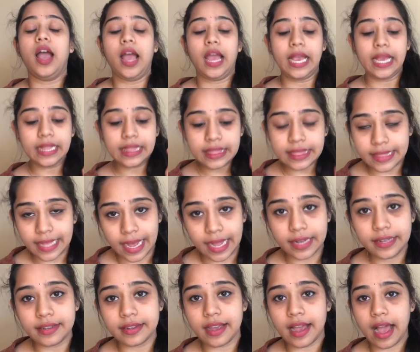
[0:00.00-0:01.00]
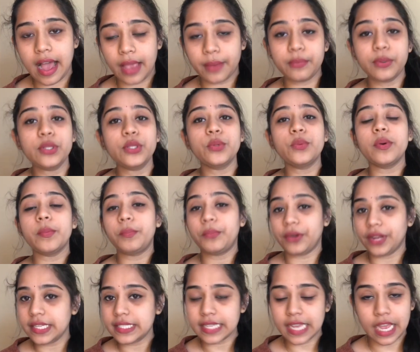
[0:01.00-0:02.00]
In that, I will do a
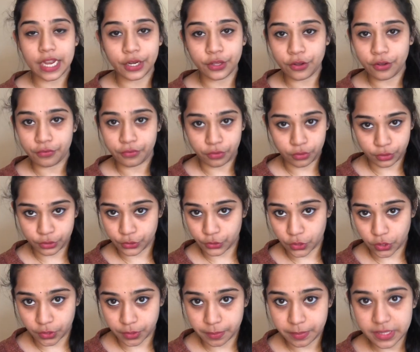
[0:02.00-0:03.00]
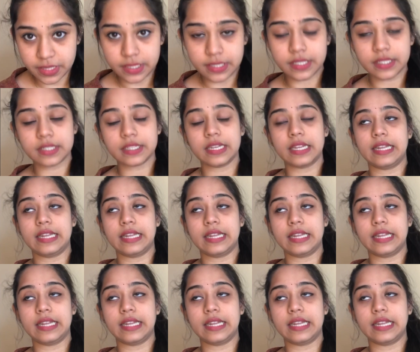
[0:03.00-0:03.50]
pre-scanning of all your documents.